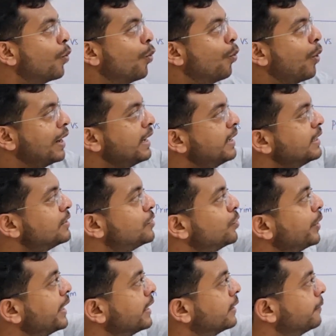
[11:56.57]
what it is
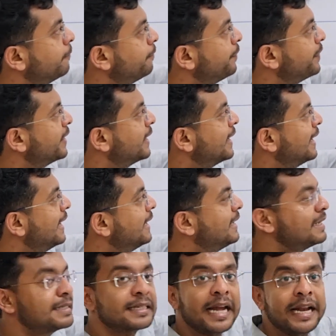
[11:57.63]
doing? It
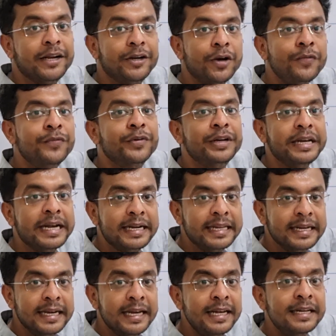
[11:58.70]
is kind of
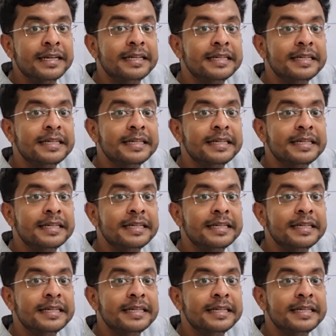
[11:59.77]
creating a